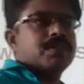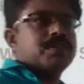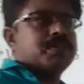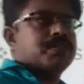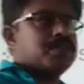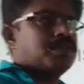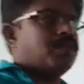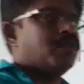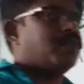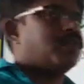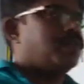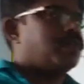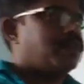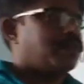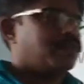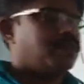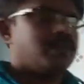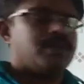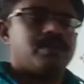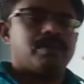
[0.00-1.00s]

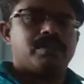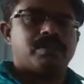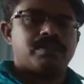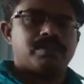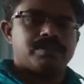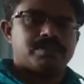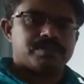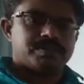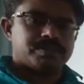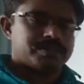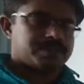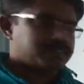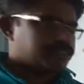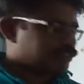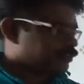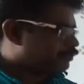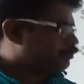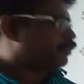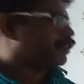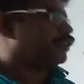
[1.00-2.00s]
So
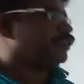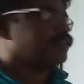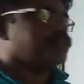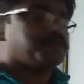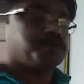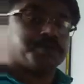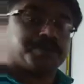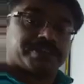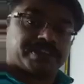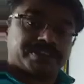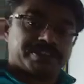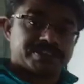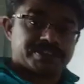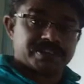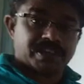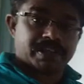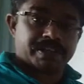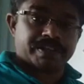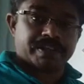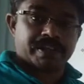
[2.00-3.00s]
different usages
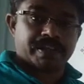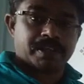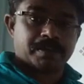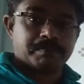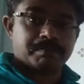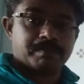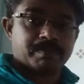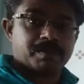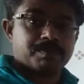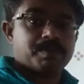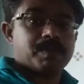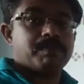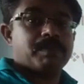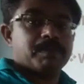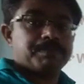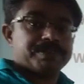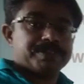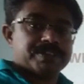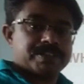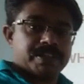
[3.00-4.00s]
are there. We
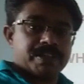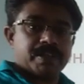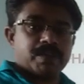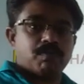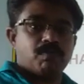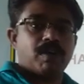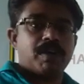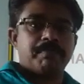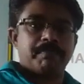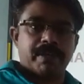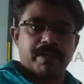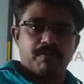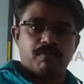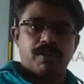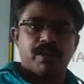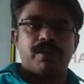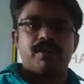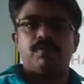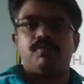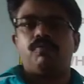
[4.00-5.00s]
will be seeing one by
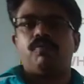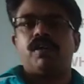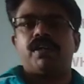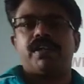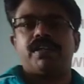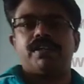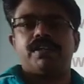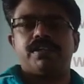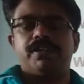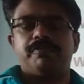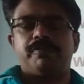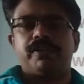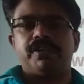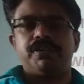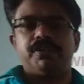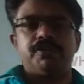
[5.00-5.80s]
one what are the different